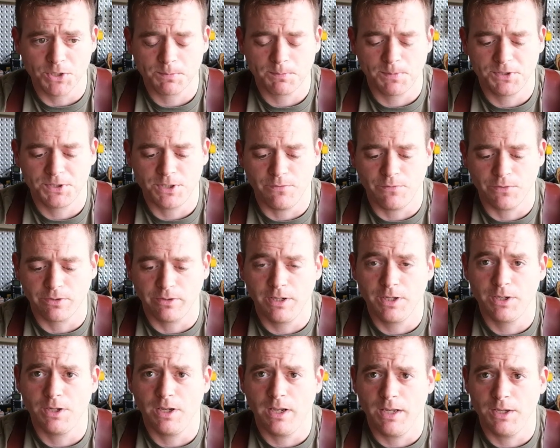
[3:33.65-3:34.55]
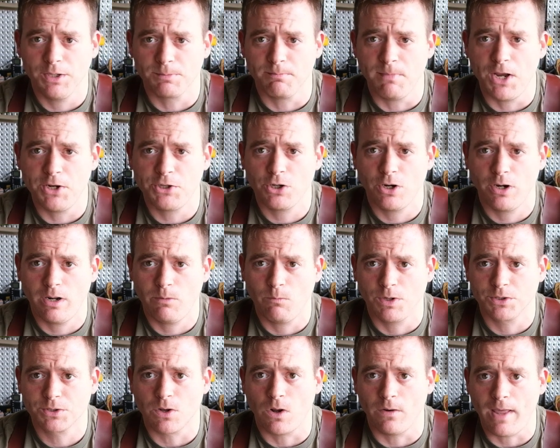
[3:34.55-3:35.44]
specifically is measured in
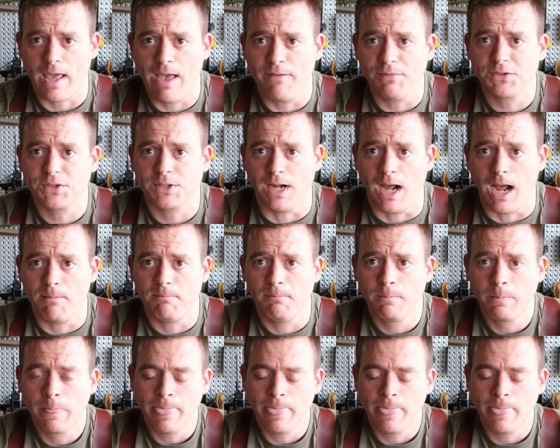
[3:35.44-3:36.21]
what's called f-stop.